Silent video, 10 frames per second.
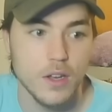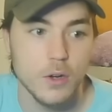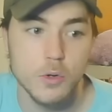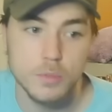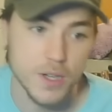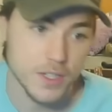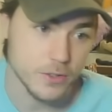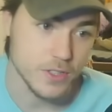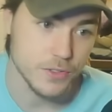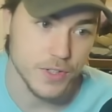who
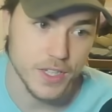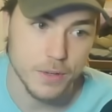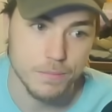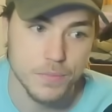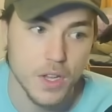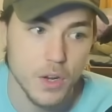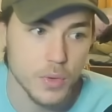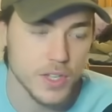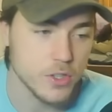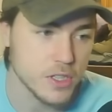sponsored this video,
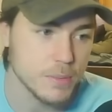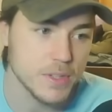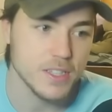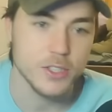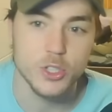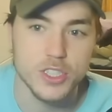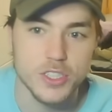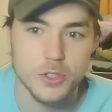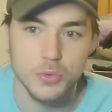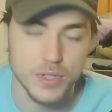where they talked about the
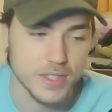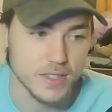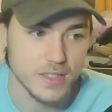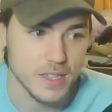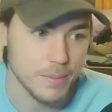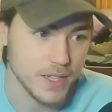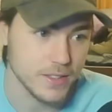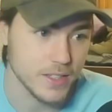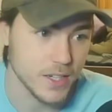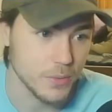logistical reasons that the
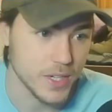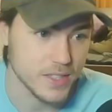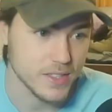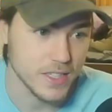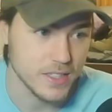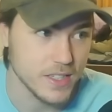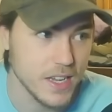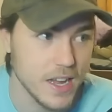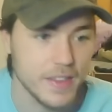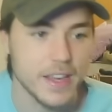megalodon went extinct.
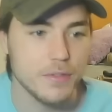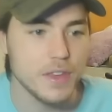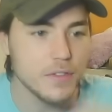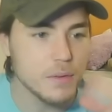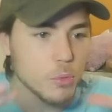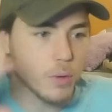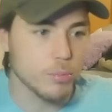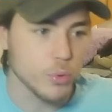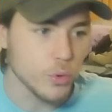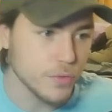And they gave even more
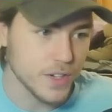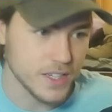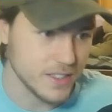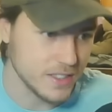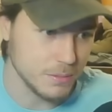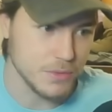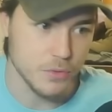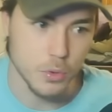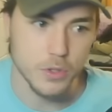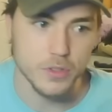proof than I had seen
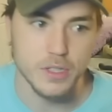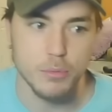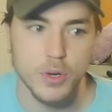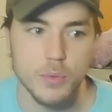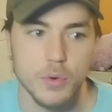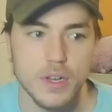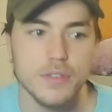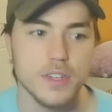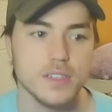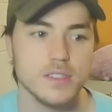before, to the point where
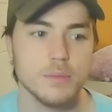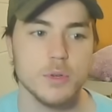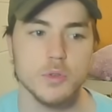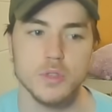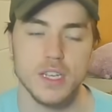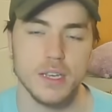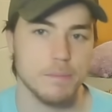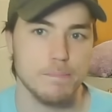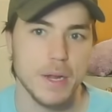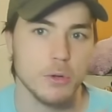even as someone who's like
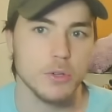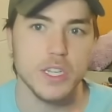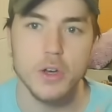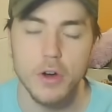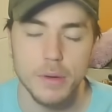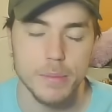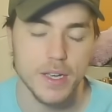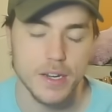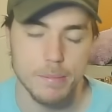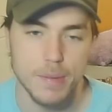barely gone
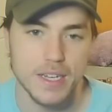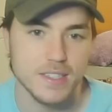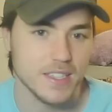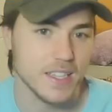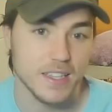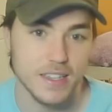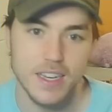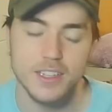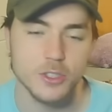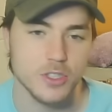beyond a basic
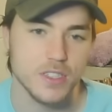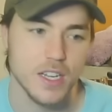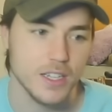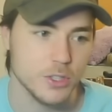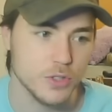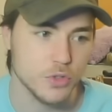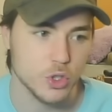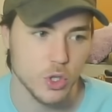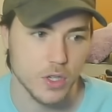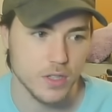ichthyologist knowledge of
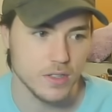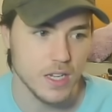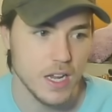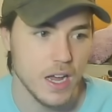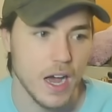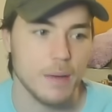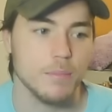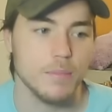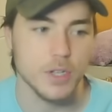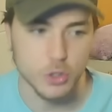sharks,
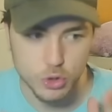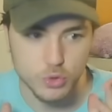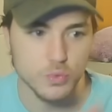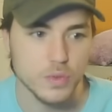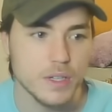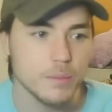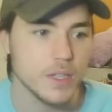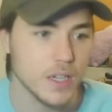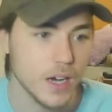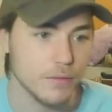I'm
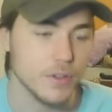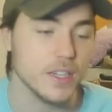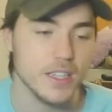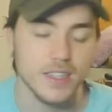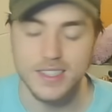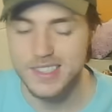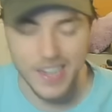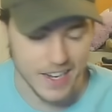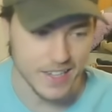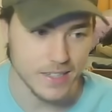extremely confident in the
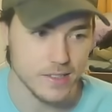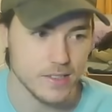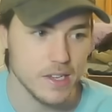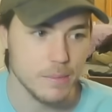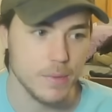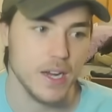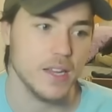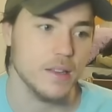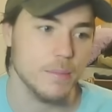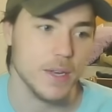science
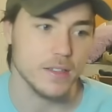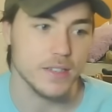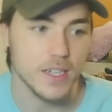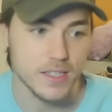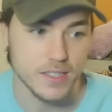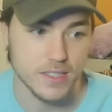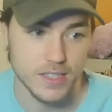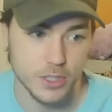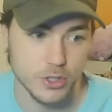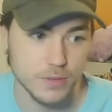behind the megalodon's
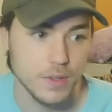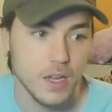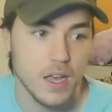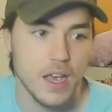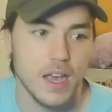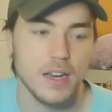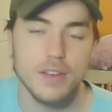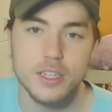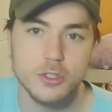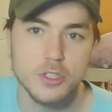extinction. And I've
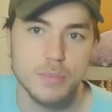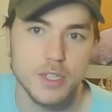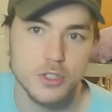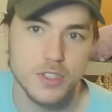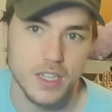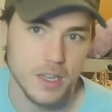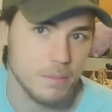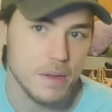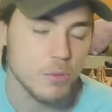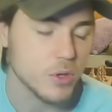actually spent just like a
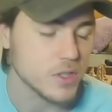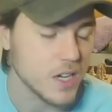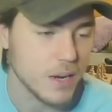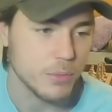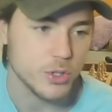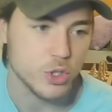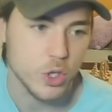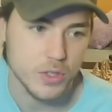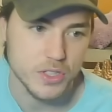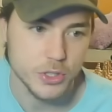bit more time with
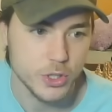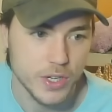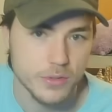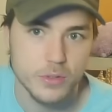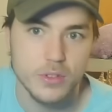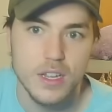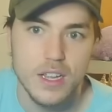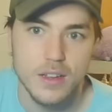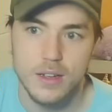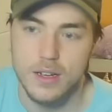sharks in general
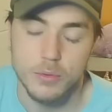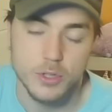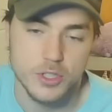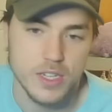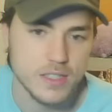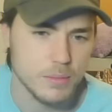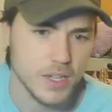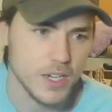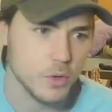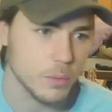which is not
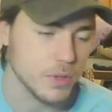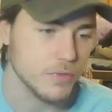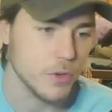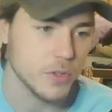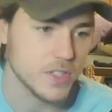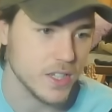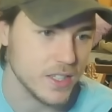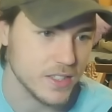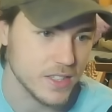something I normally focus on as an